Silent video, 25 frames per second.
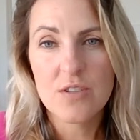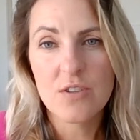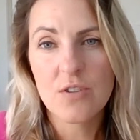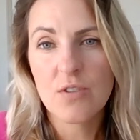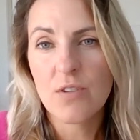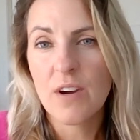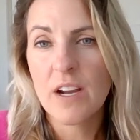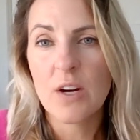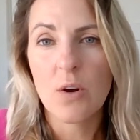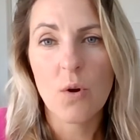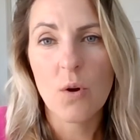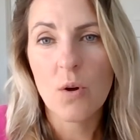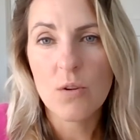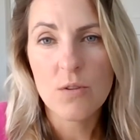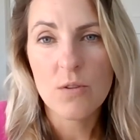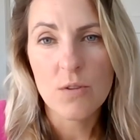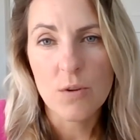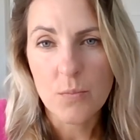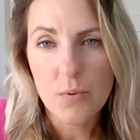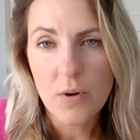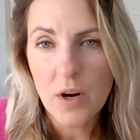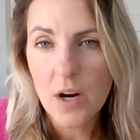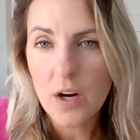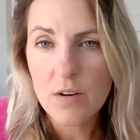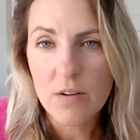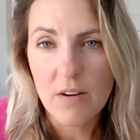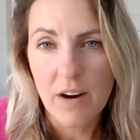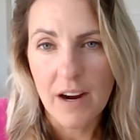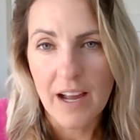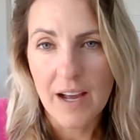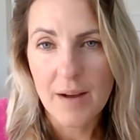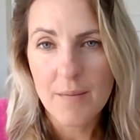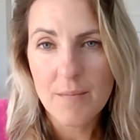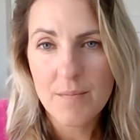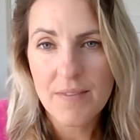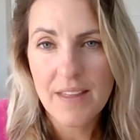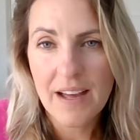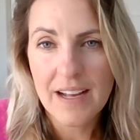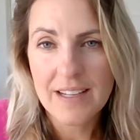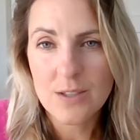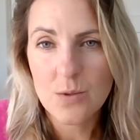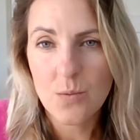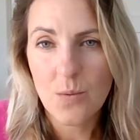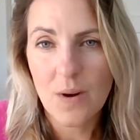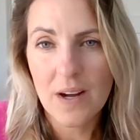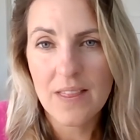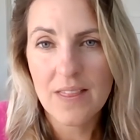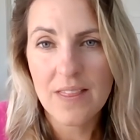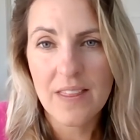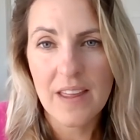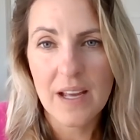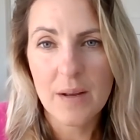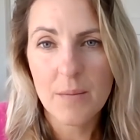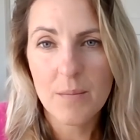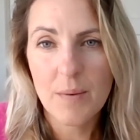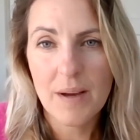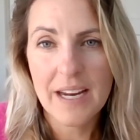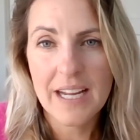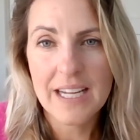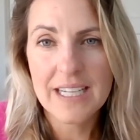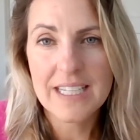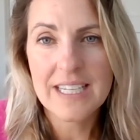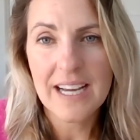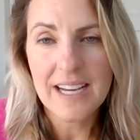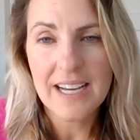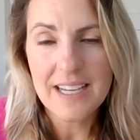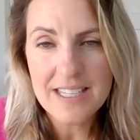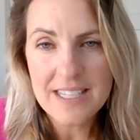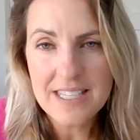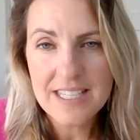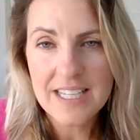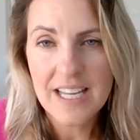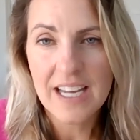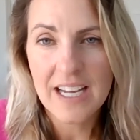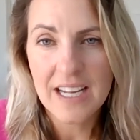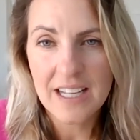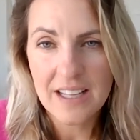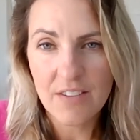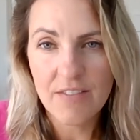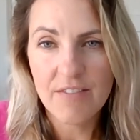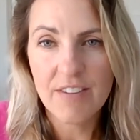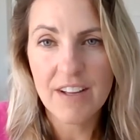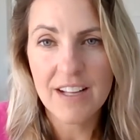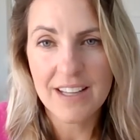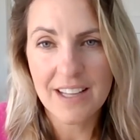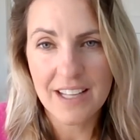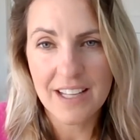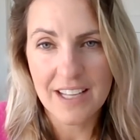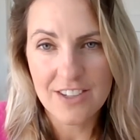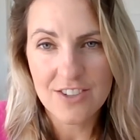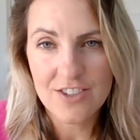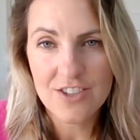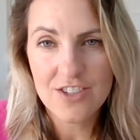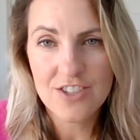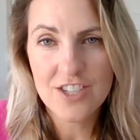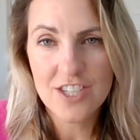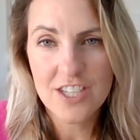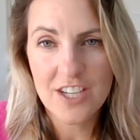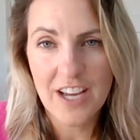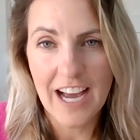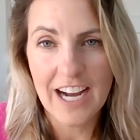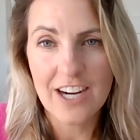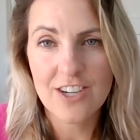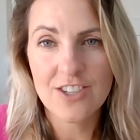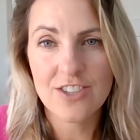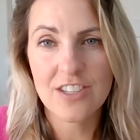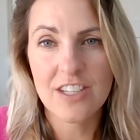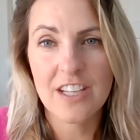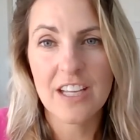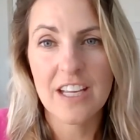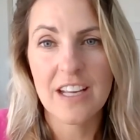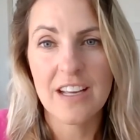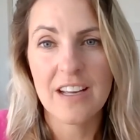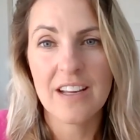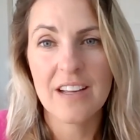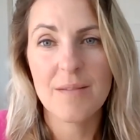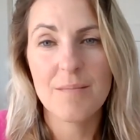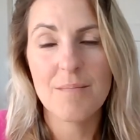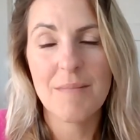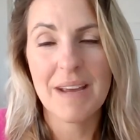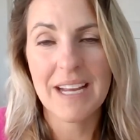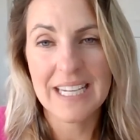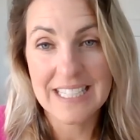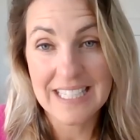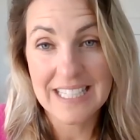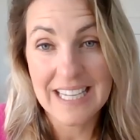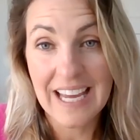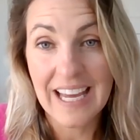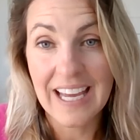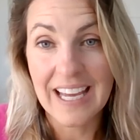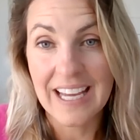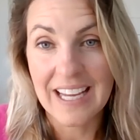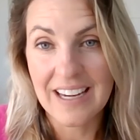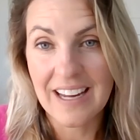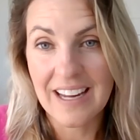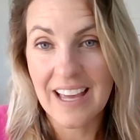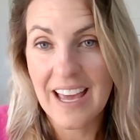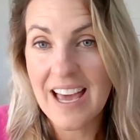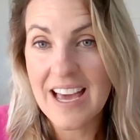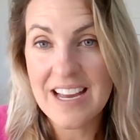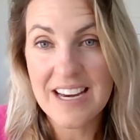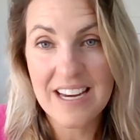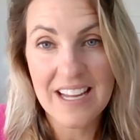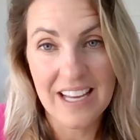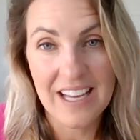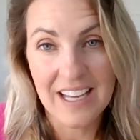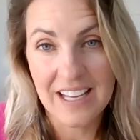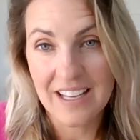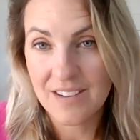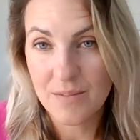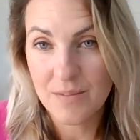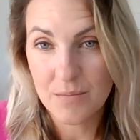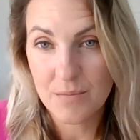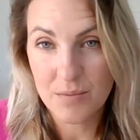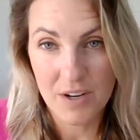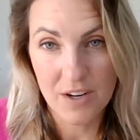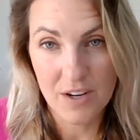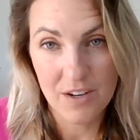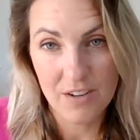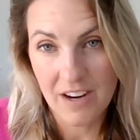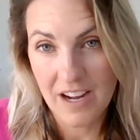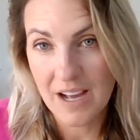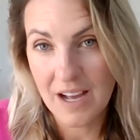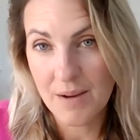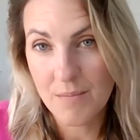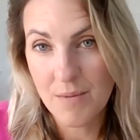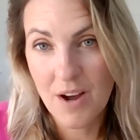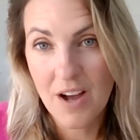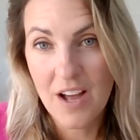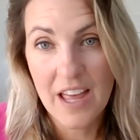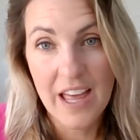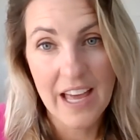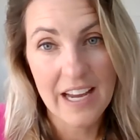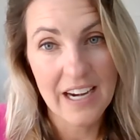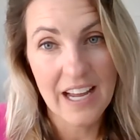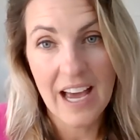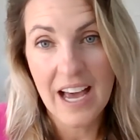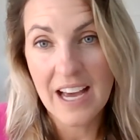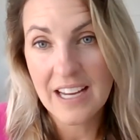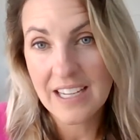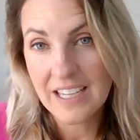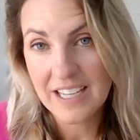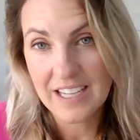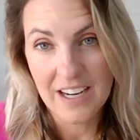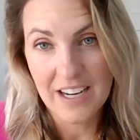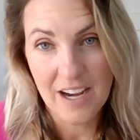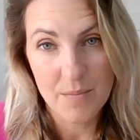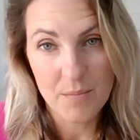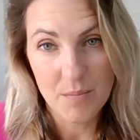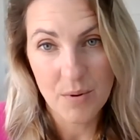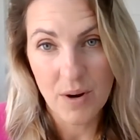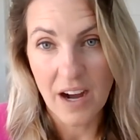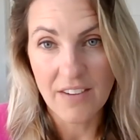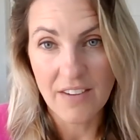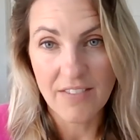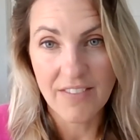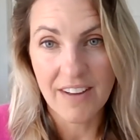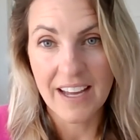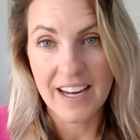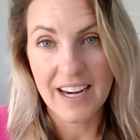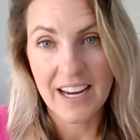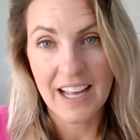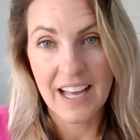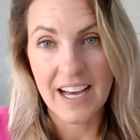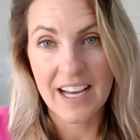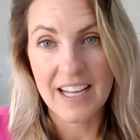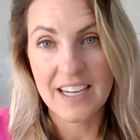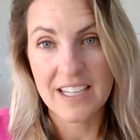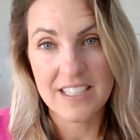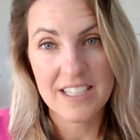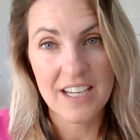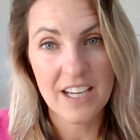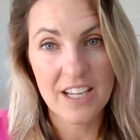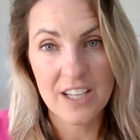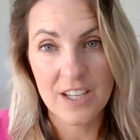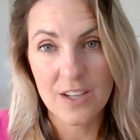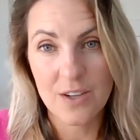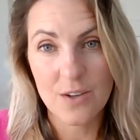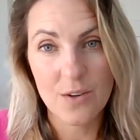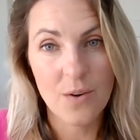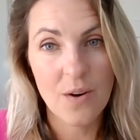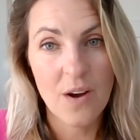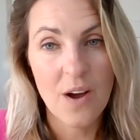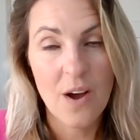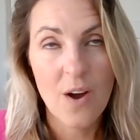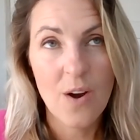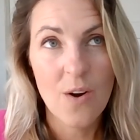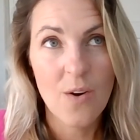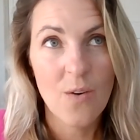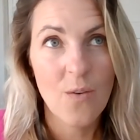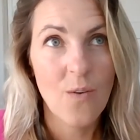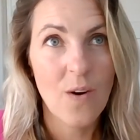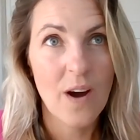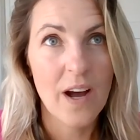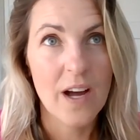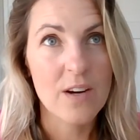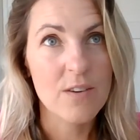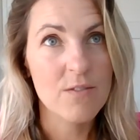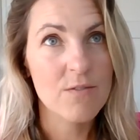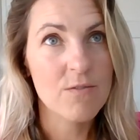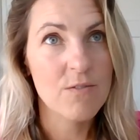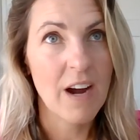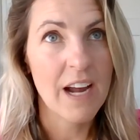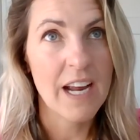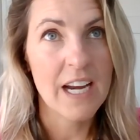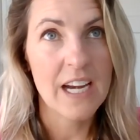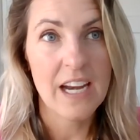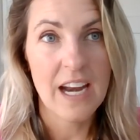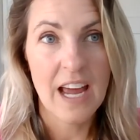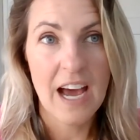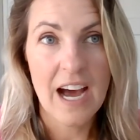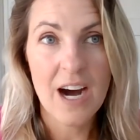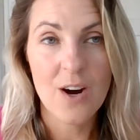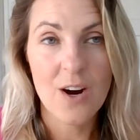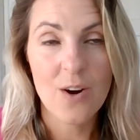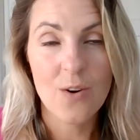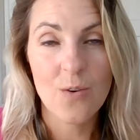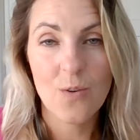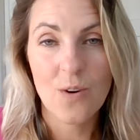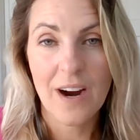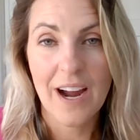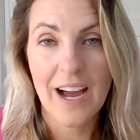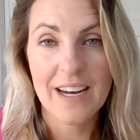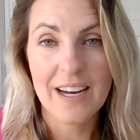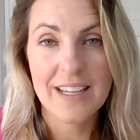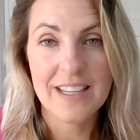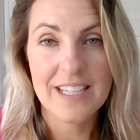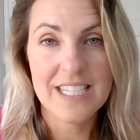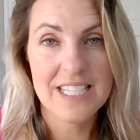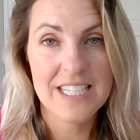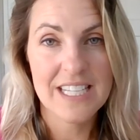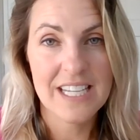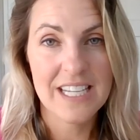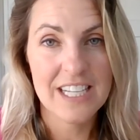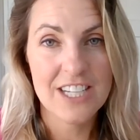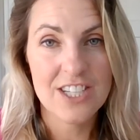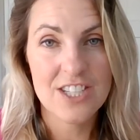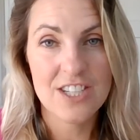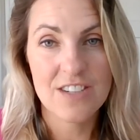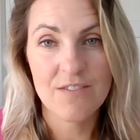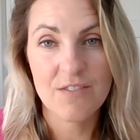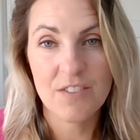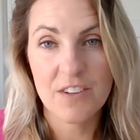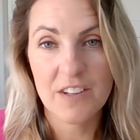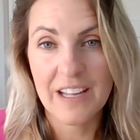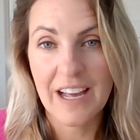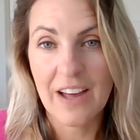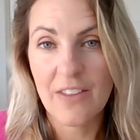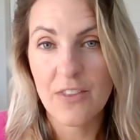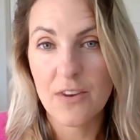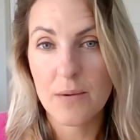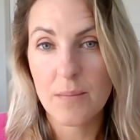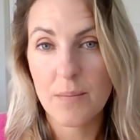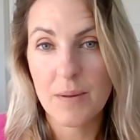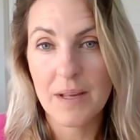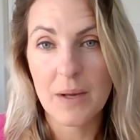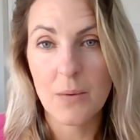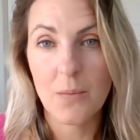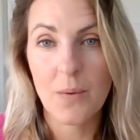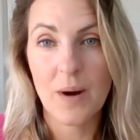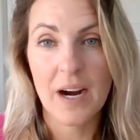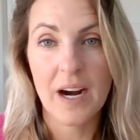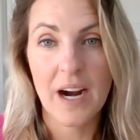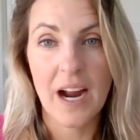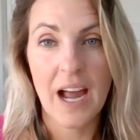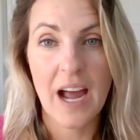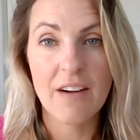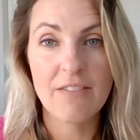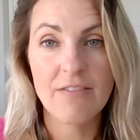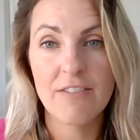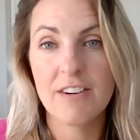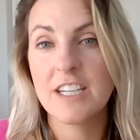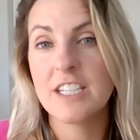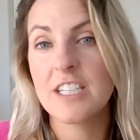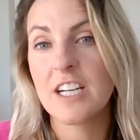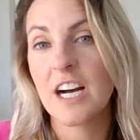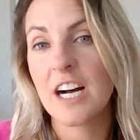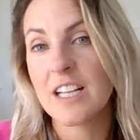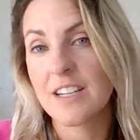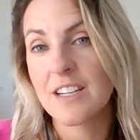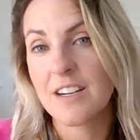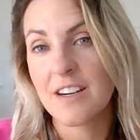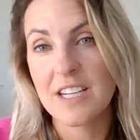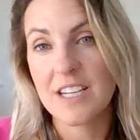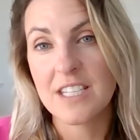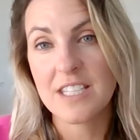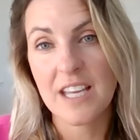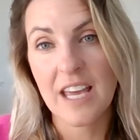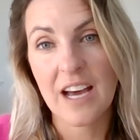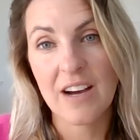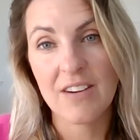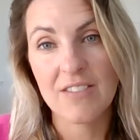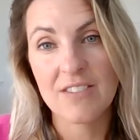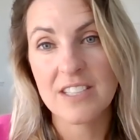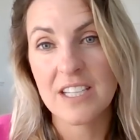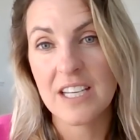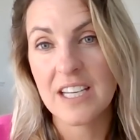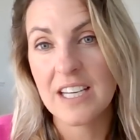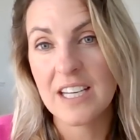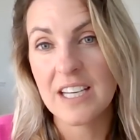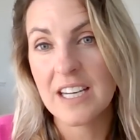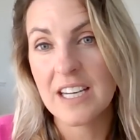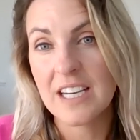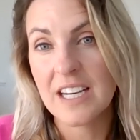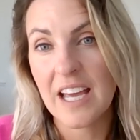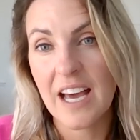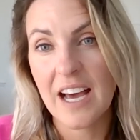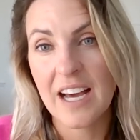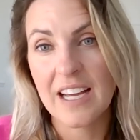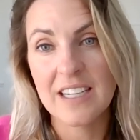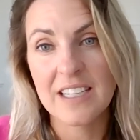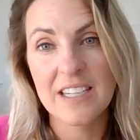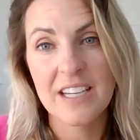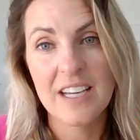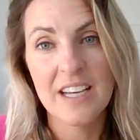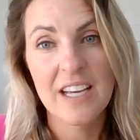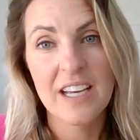create a whole new program. That's one thing, but it does take a village to actually maintain any program and any nonprofit. And I tell you what, right now we're at the stage in philanthropy where every dollar is counted and,